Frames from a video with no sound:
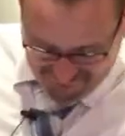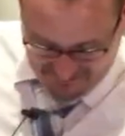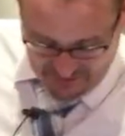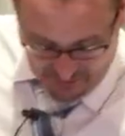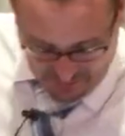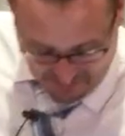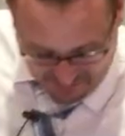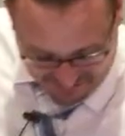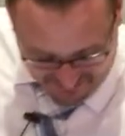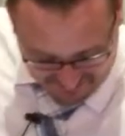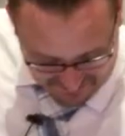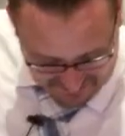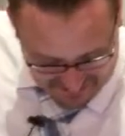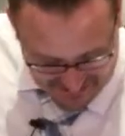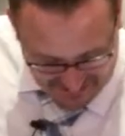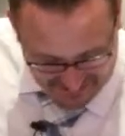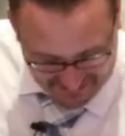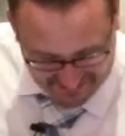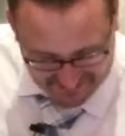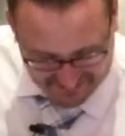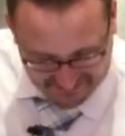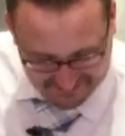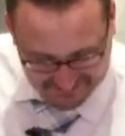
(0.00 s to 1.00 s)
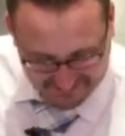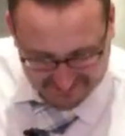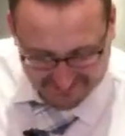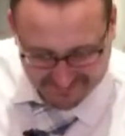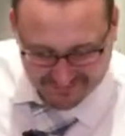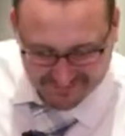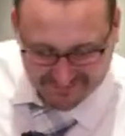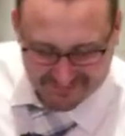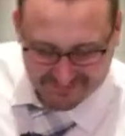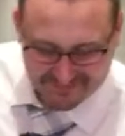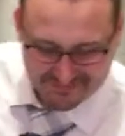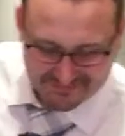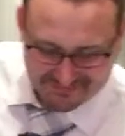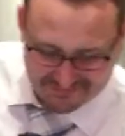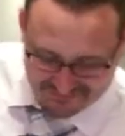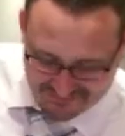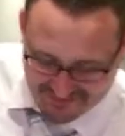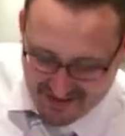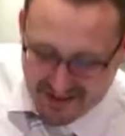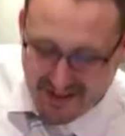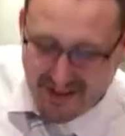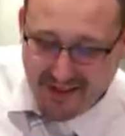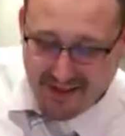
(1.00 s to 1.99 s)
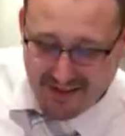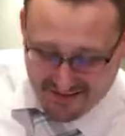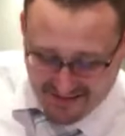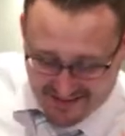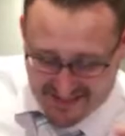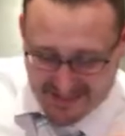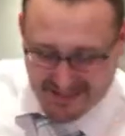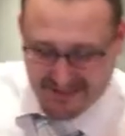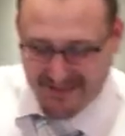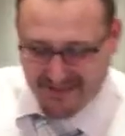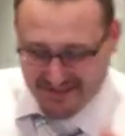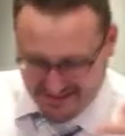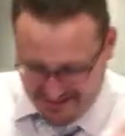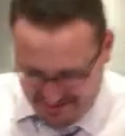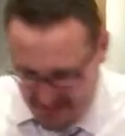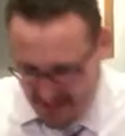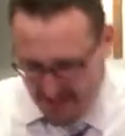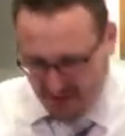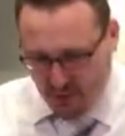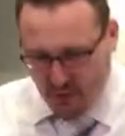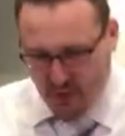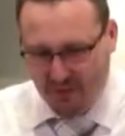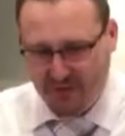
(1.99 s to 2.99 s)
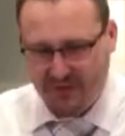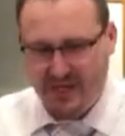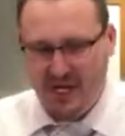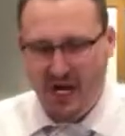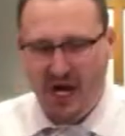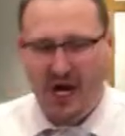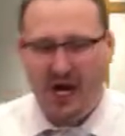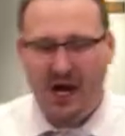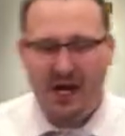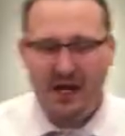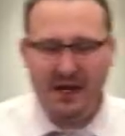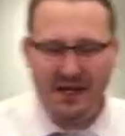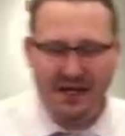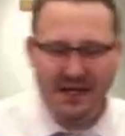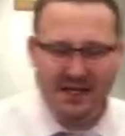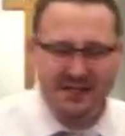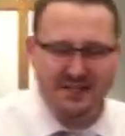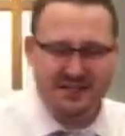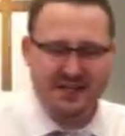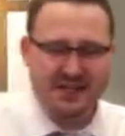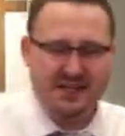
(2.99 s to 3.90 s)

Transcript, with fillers: You pray for me. Listen, this is another quote. God is